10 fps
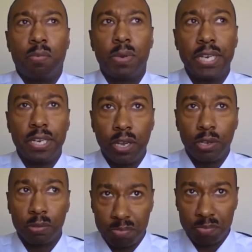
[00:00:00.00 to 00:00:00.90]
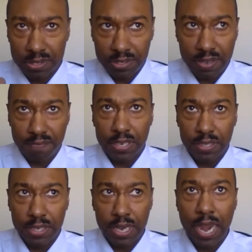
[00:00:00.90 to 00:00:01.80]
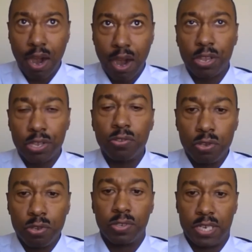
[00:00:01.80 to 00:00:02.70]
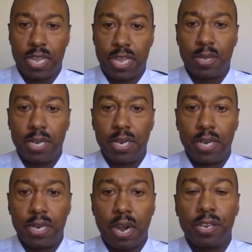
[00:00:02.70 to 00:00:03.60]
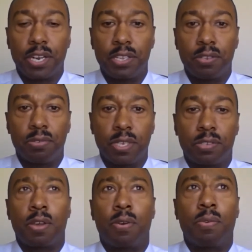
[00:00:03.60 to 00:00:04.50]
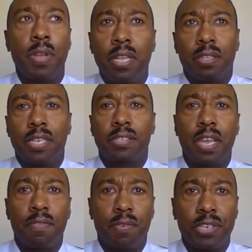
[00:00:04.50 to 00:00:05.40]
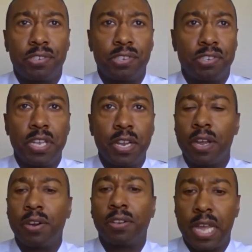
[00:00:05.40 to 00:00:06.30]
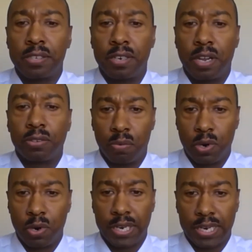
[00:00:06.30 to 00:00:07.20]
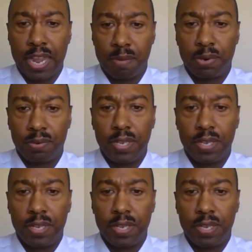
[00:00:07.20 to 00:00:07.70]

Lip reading: We need to know specifically how are you using that money? How are you going to use it? So let's say, for instance, you need $100,000 for working capital.